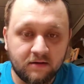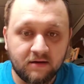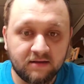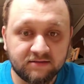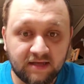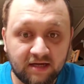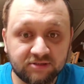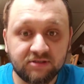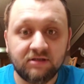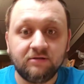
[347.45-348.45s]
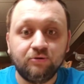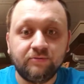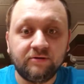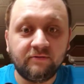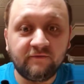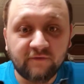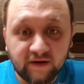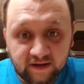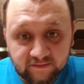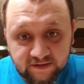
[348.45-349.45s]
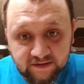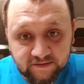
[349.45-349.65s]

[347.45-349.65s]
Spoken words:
It's actually aluminum framed,